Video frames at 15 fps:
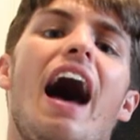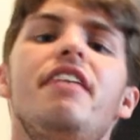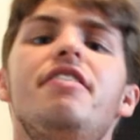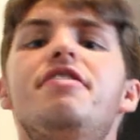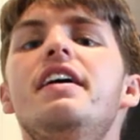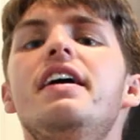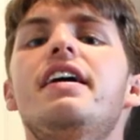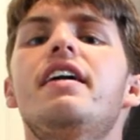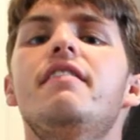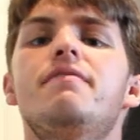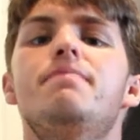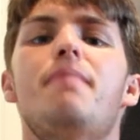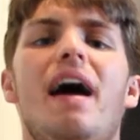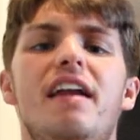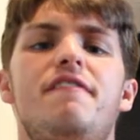I think I
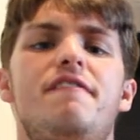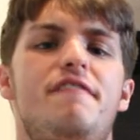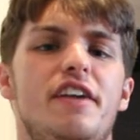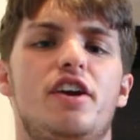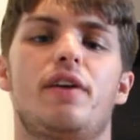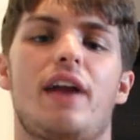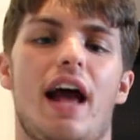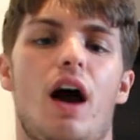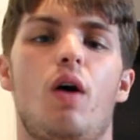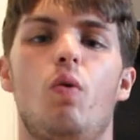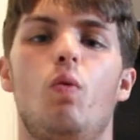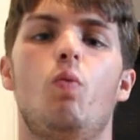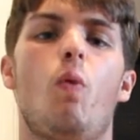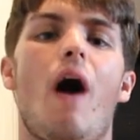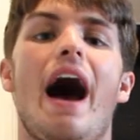might have figured
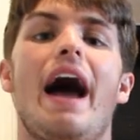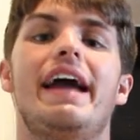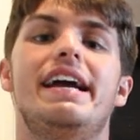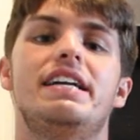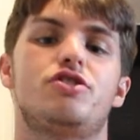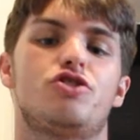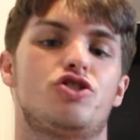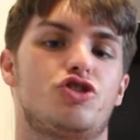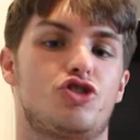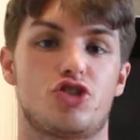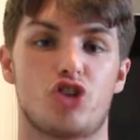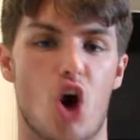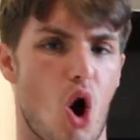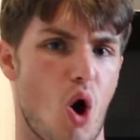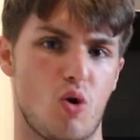out why it's
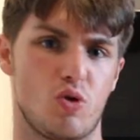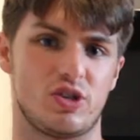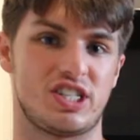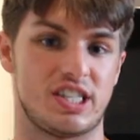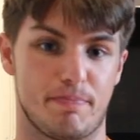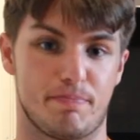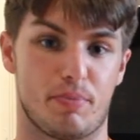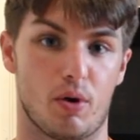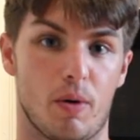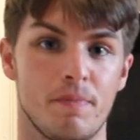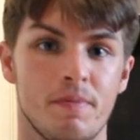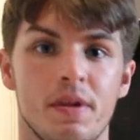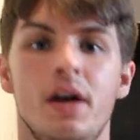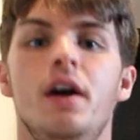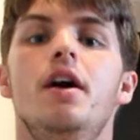so simple.
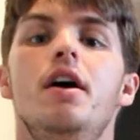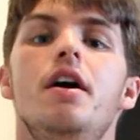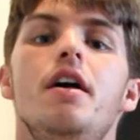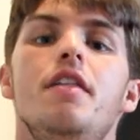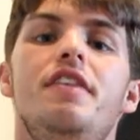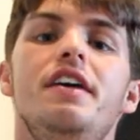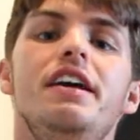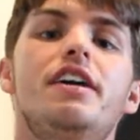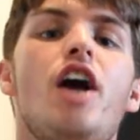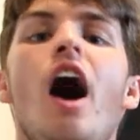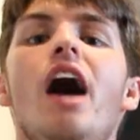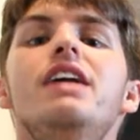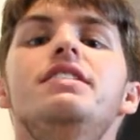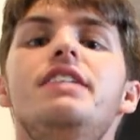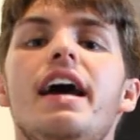The
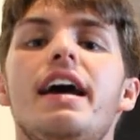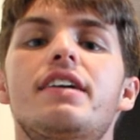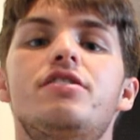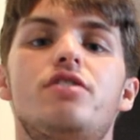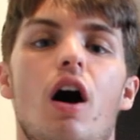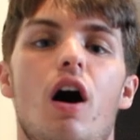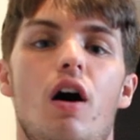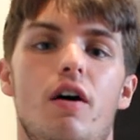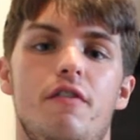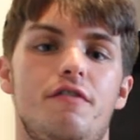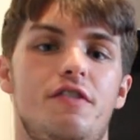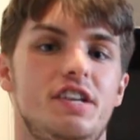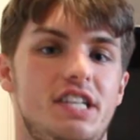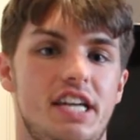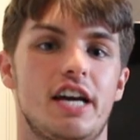context
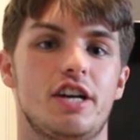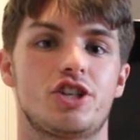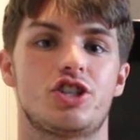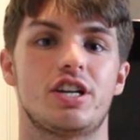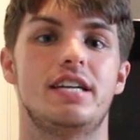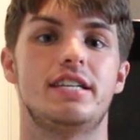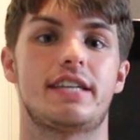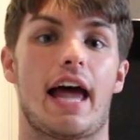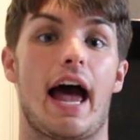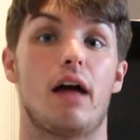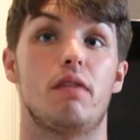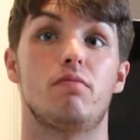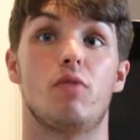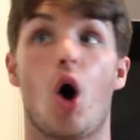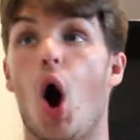of the dish is
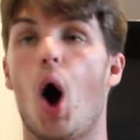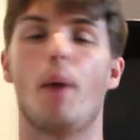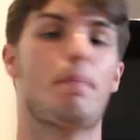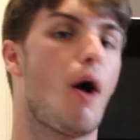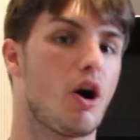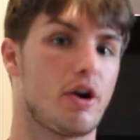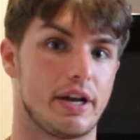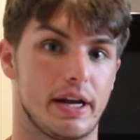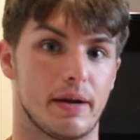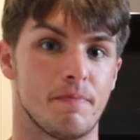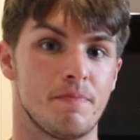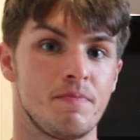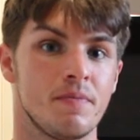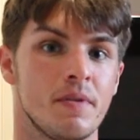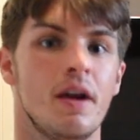at a party.
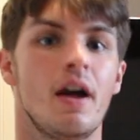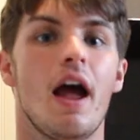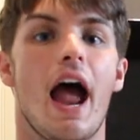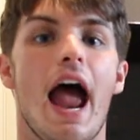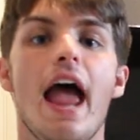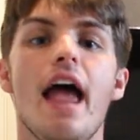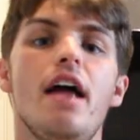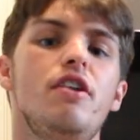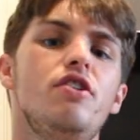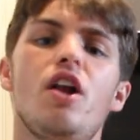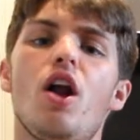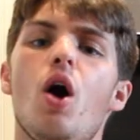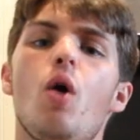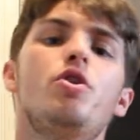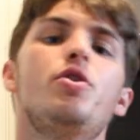And you
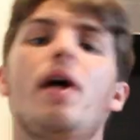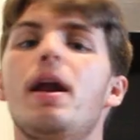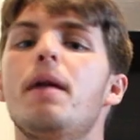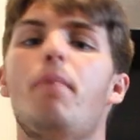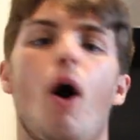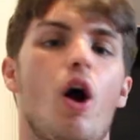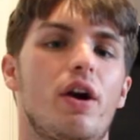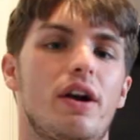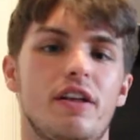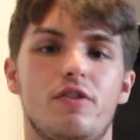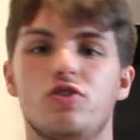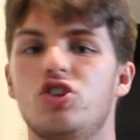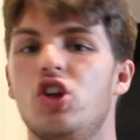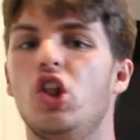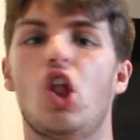know, when you're at a party,
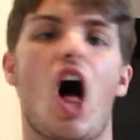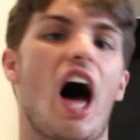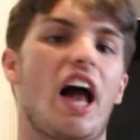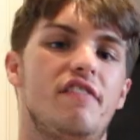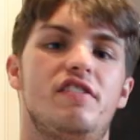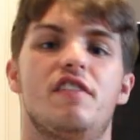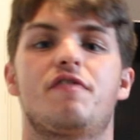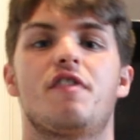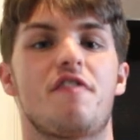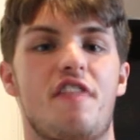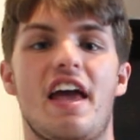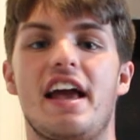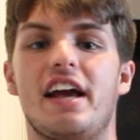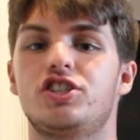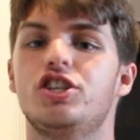there's a lot of different
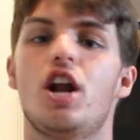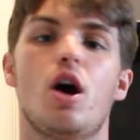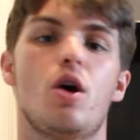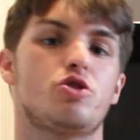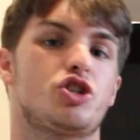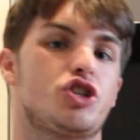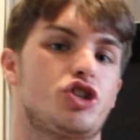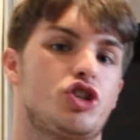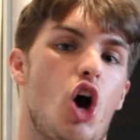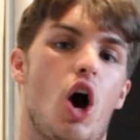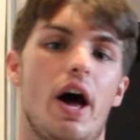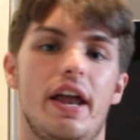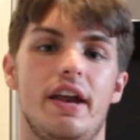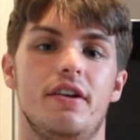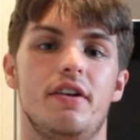things. You know,
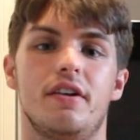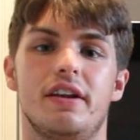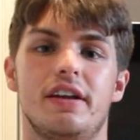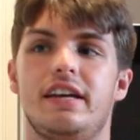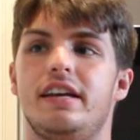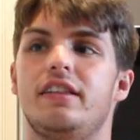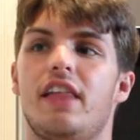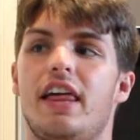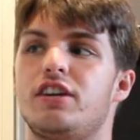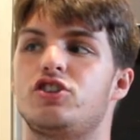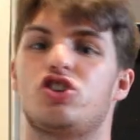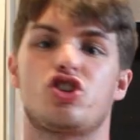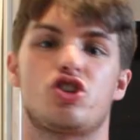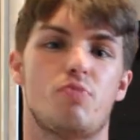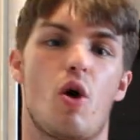Shun, he like
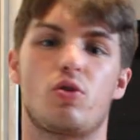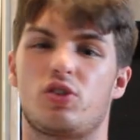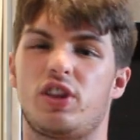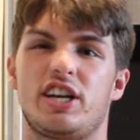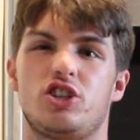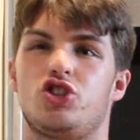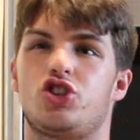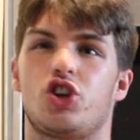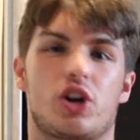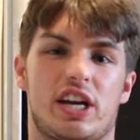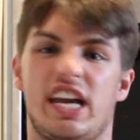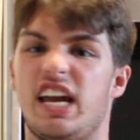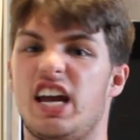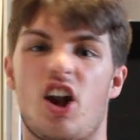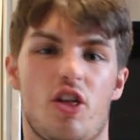smoked like
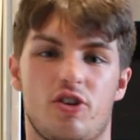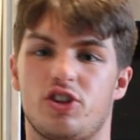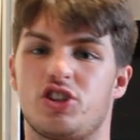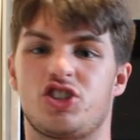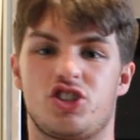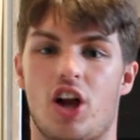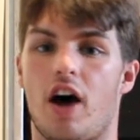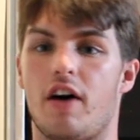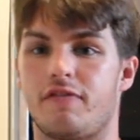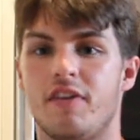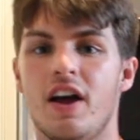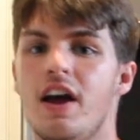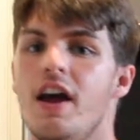jerky and other stuff.